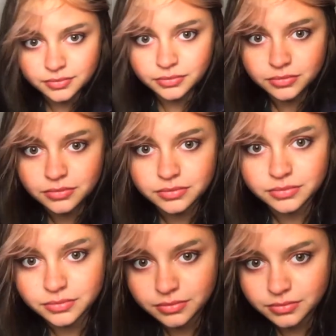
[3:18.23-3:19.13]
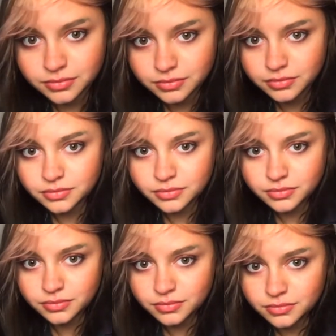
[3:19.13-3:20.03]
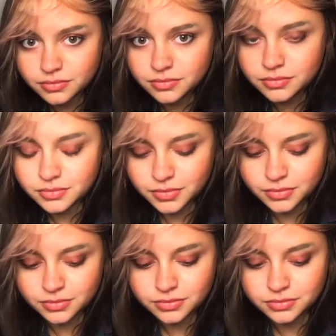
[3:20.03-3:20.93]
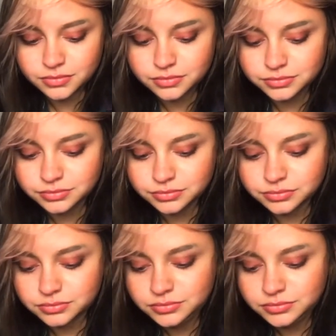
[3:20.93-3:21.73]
Nobody speaks.